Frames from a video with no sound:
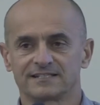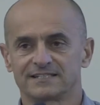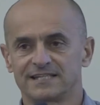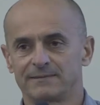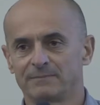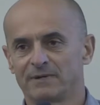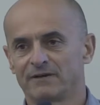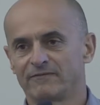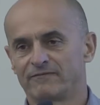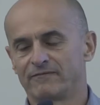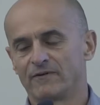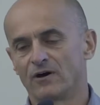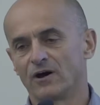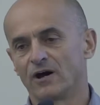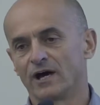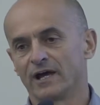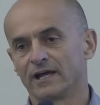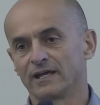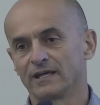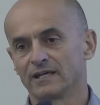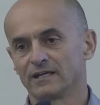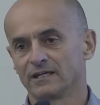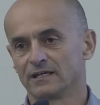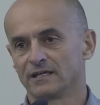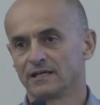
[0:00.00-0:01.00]
MFI,
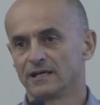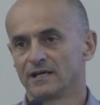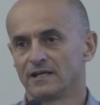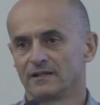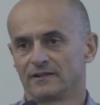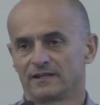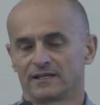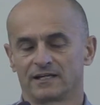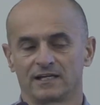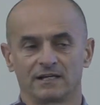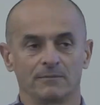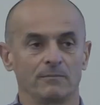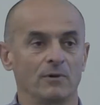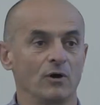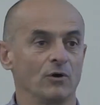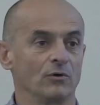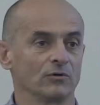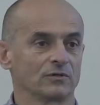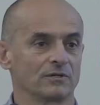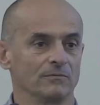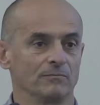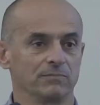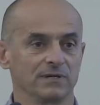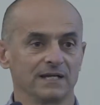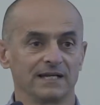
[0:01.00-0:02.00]
they're going to mould
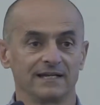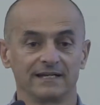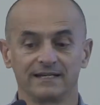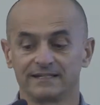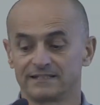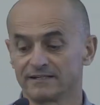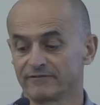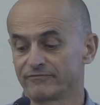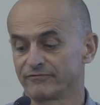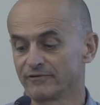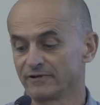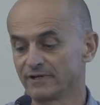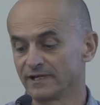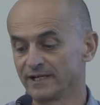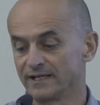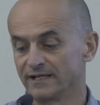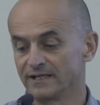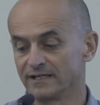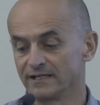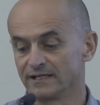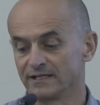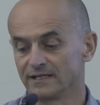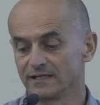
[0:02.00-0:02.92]
completely differently.